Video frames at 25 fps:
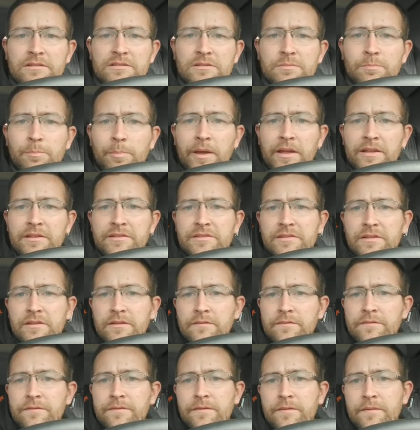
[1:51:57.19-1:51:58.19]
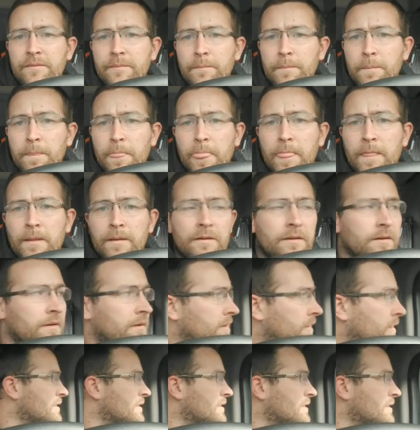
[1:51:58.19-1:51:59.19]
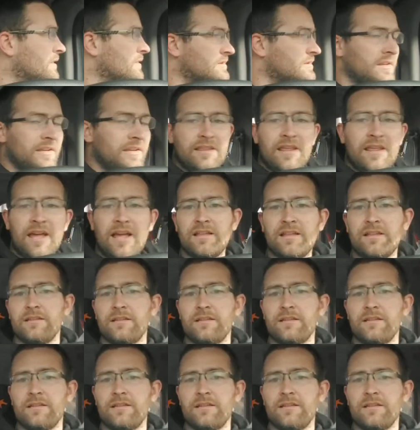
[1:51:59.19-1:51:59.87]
Expensive. See that?